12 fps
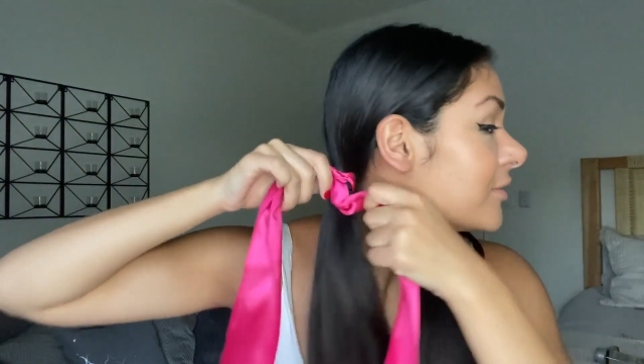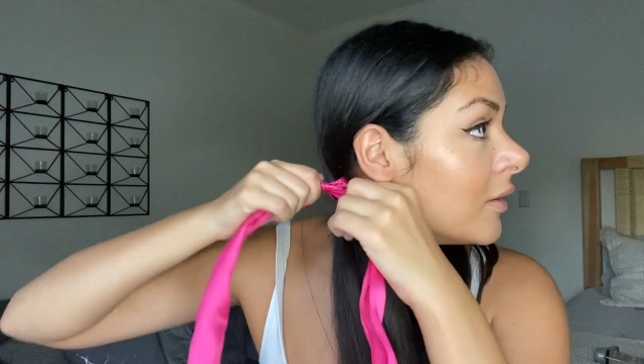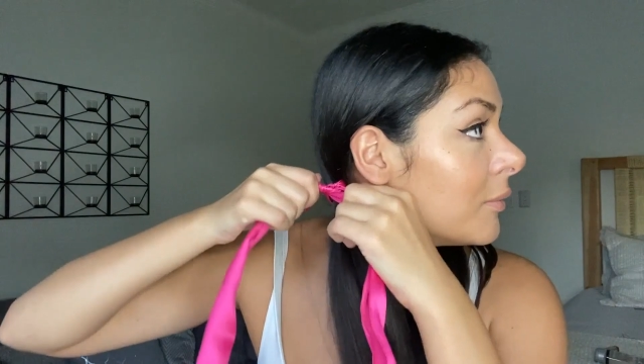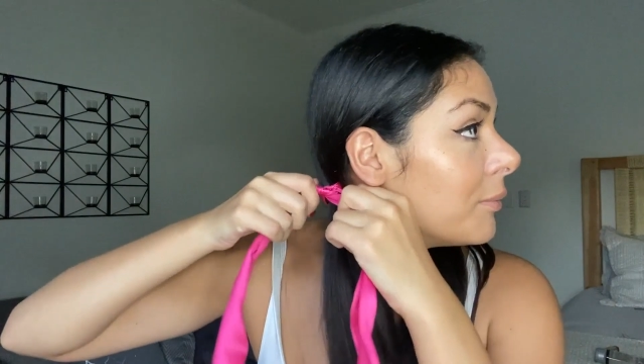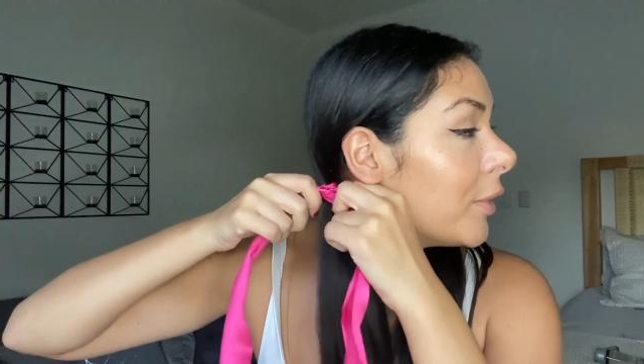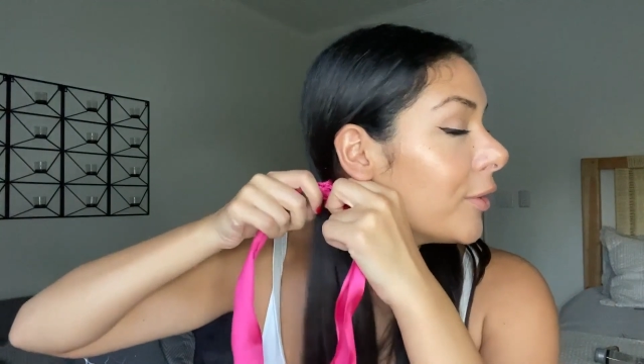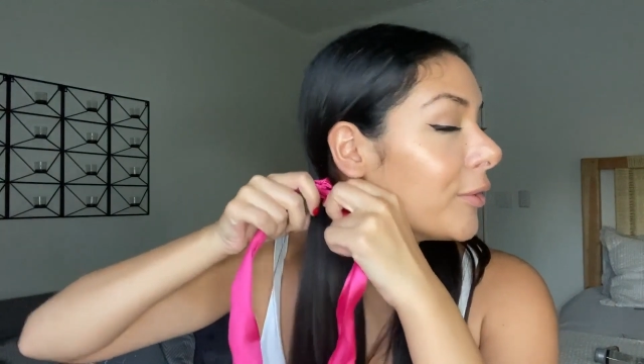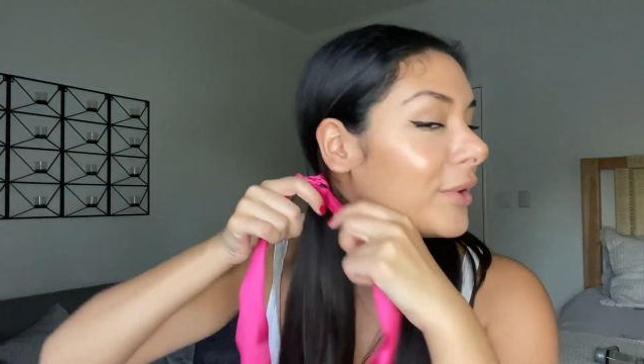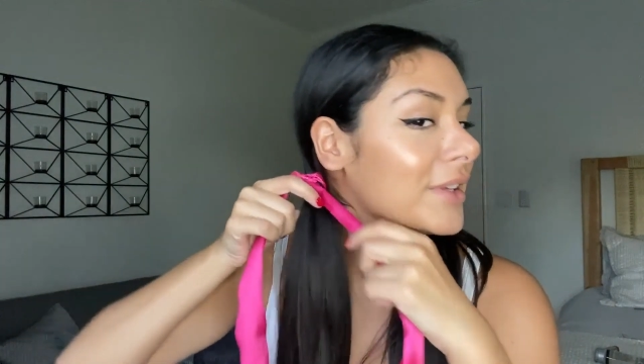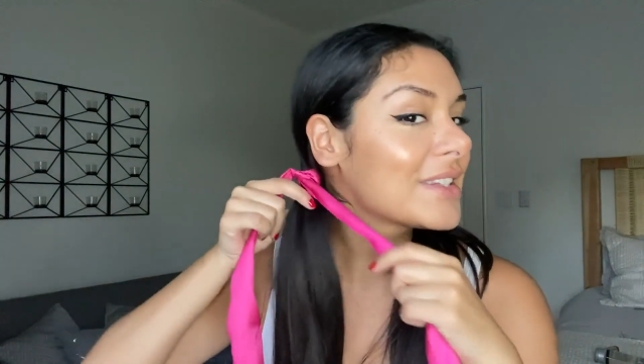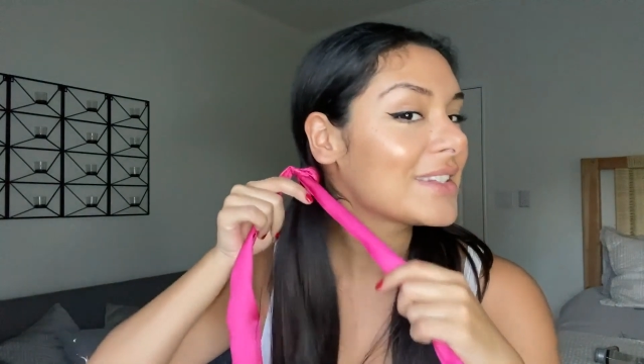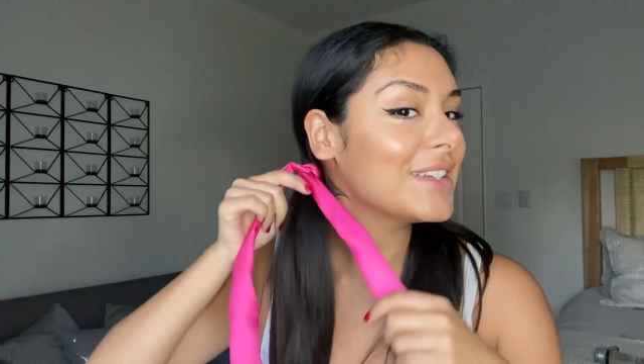Bow
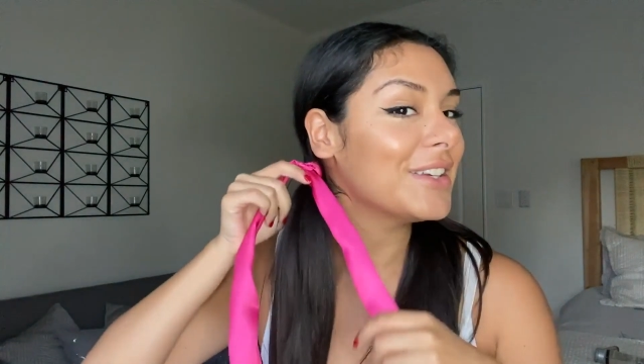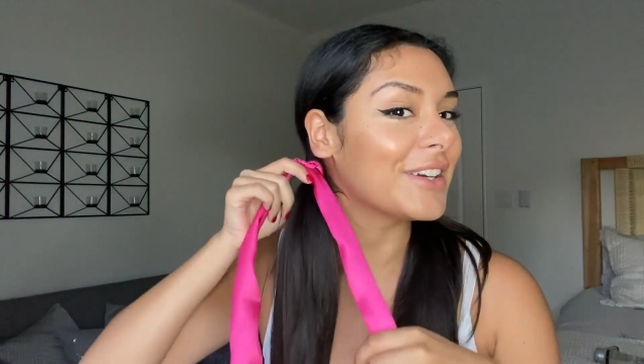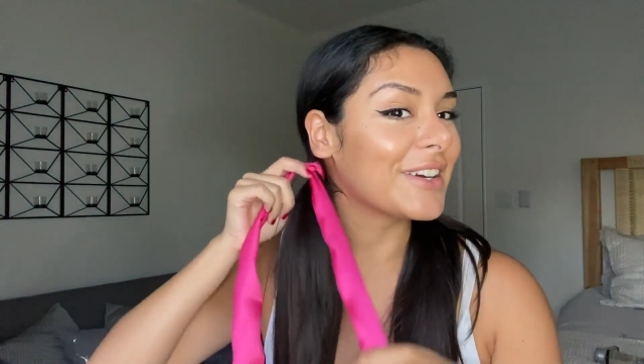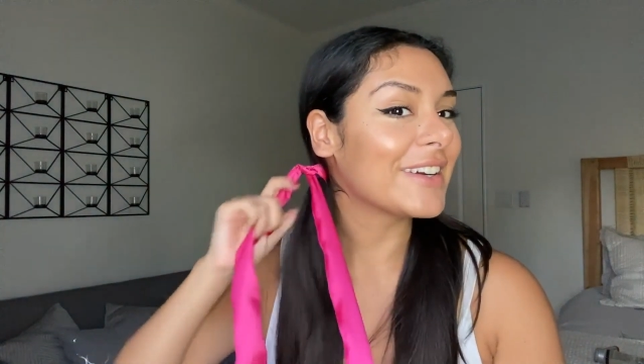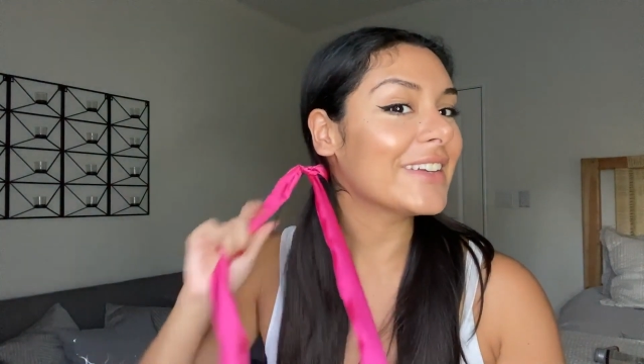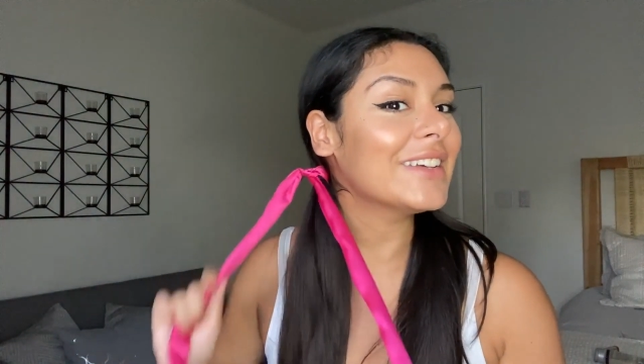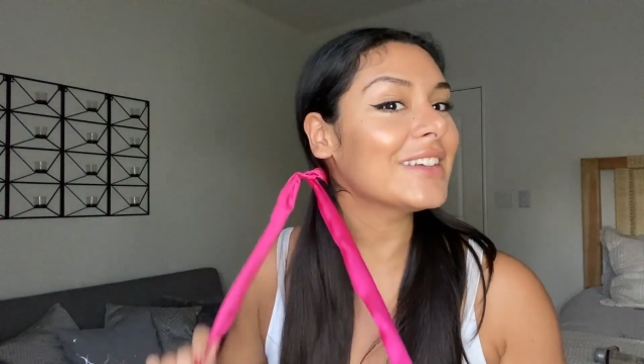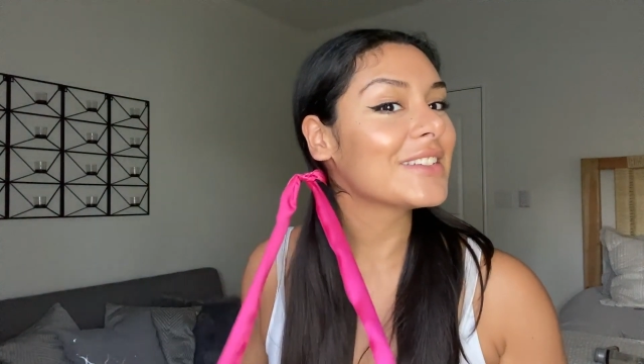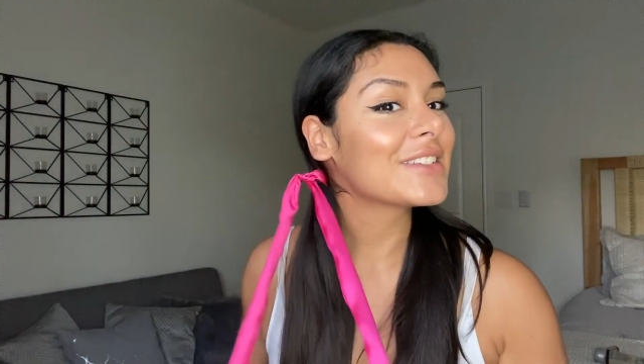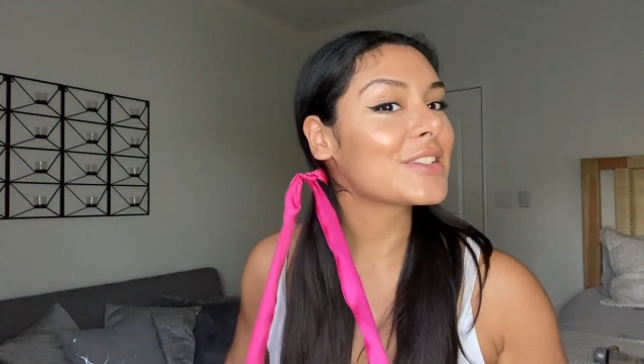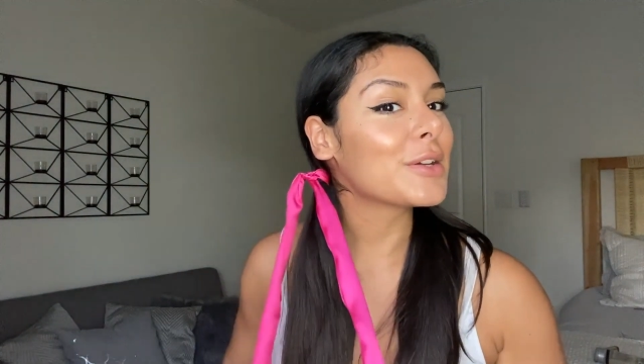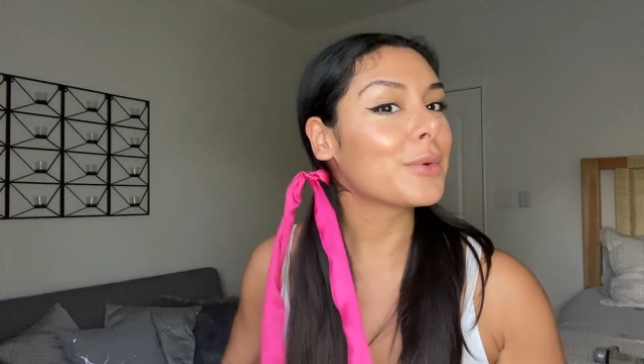is secured,
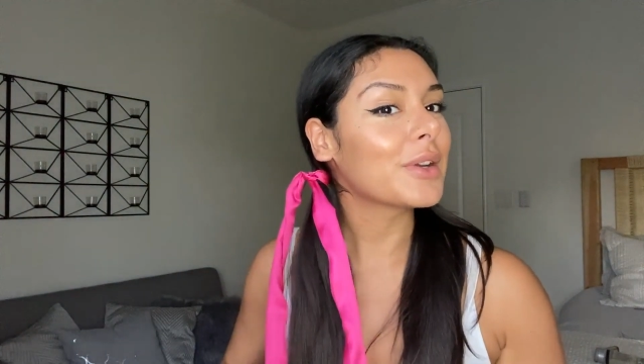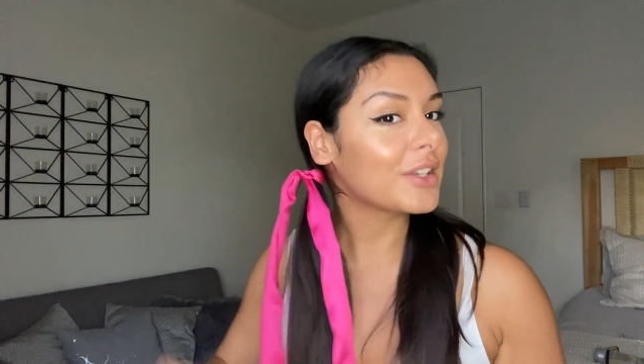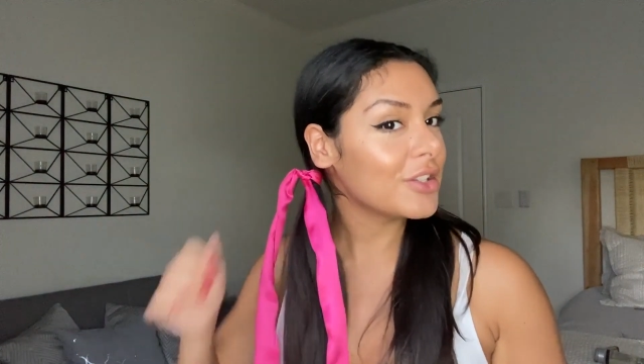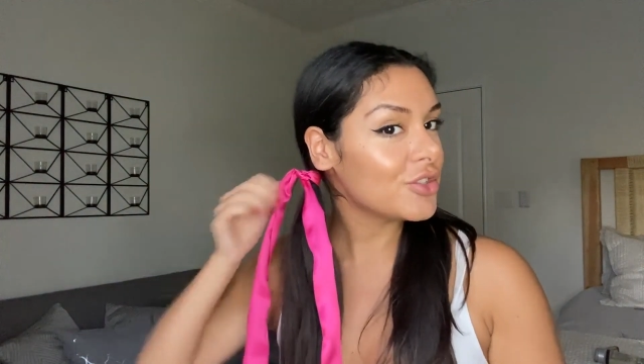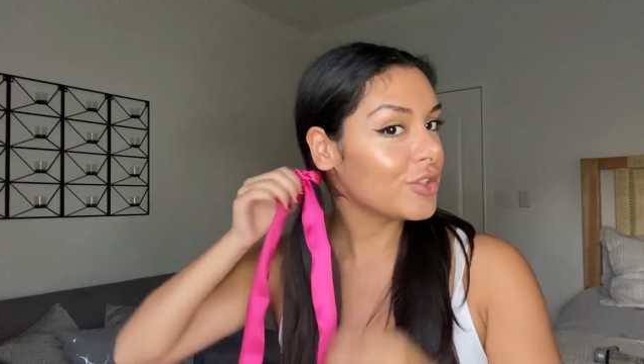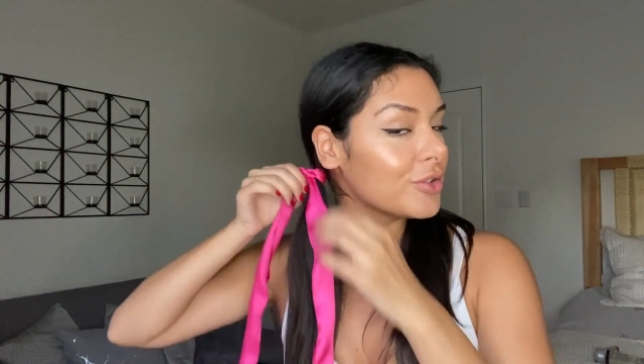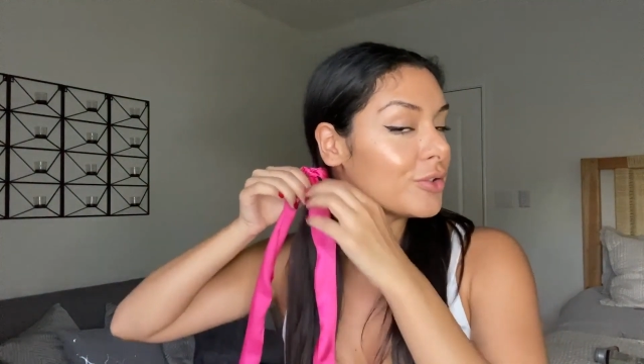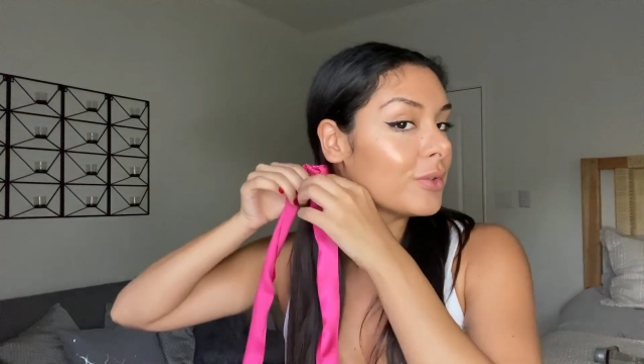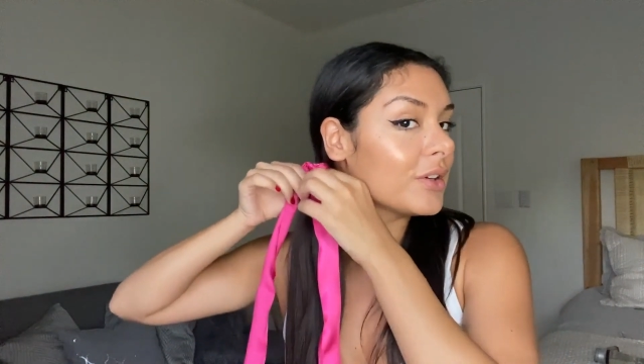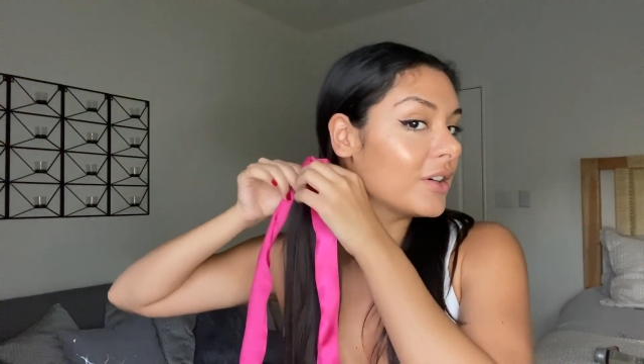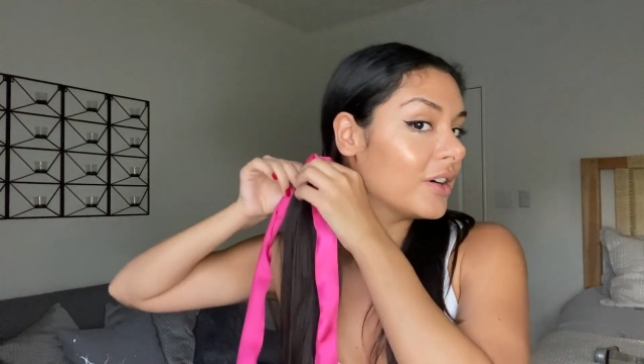so we're gonna do